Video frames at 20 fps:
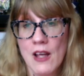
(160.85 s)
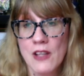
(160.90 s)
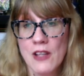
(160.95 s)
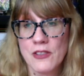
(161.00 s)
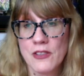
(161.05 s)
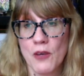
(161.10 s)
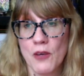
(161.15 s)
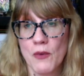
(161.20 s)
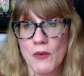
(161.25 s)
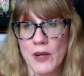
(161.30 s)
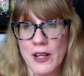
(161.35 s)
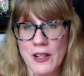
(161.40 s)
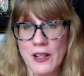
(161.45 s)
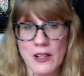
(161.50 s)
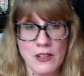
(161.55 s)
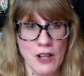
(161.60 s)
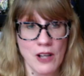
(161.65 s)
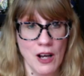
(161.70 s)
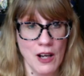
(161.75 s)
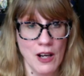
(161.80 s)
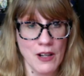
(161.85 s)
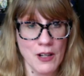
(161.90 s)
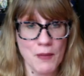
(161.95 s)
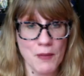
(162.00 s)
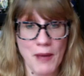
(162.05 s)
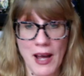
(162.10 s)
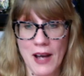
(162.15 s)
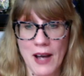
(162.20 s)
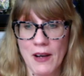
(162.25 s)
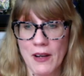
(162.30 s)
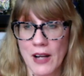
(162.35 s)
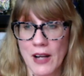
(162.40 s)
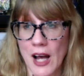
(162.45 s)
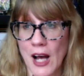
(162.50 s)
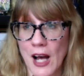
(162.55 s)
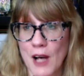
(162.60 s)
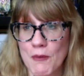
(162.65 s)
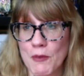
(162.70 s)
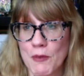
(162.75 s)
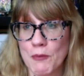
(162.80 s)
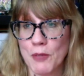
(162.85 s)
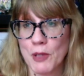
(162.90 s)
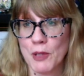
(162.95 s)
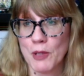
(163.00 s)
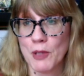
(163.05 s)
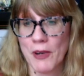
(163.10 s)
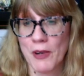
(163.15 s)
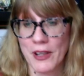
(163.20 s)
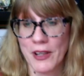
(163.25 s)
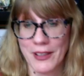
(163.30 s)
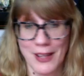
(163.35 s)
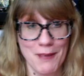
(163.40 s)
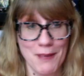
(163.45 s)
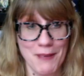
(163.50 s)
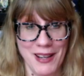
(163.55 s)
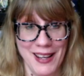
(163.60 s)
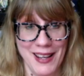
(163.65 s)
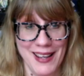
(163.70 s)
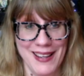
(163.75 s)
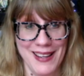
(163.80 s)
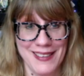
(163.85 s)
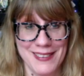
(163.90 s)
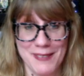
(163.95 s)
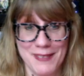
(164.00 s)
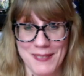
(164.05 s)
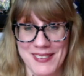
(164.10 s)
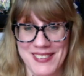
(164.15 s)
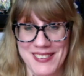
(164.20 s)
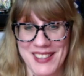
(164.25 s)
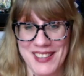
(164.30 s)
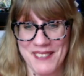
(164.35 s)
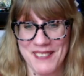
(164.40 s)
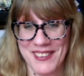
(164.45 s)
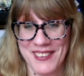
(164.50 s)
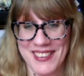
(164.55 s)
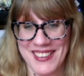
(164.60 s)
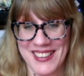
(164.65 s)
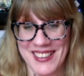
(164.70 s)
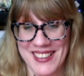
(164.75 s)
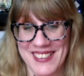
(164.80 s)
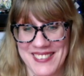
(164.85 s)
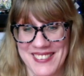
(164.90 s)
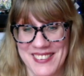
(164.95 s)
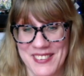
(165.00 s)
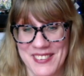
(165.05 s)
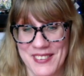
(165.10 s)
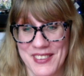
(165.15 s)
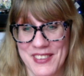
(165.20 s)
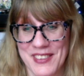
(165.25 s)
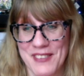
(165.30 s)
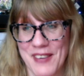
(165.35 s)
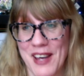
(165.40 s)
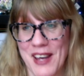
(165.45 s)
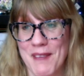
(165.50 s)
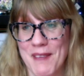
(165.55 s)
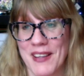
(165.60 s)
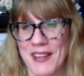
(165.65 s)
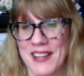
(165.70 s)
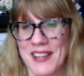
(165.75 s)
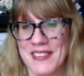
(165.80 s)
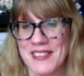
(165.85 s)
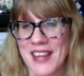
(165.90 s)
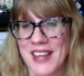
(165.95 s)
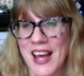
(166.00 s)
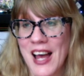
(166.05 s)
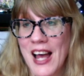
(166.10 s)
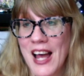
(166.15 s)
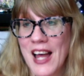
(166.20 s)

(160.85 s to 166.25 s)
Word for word: So I wanted to talk about um, Blueberry Lemonade specifically, because this one is fabulous.